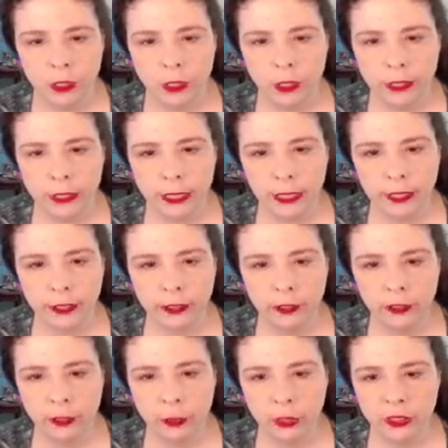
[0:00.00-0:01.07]

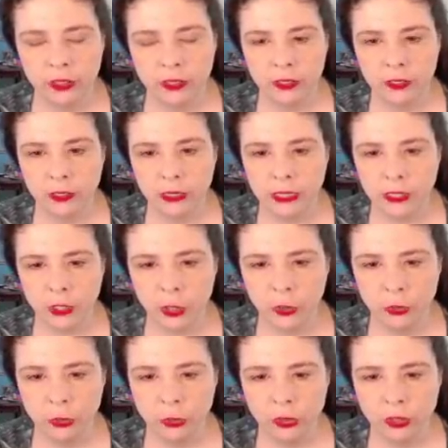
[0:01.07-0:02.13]
Again, with the
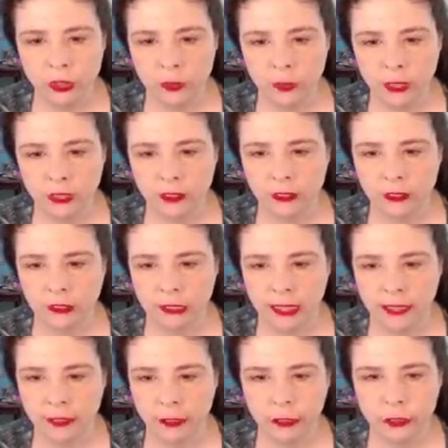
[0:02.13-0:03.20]
lean-tos, you can make a little
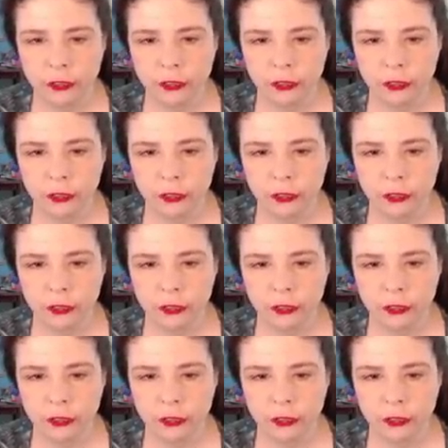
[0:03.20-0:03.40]
house.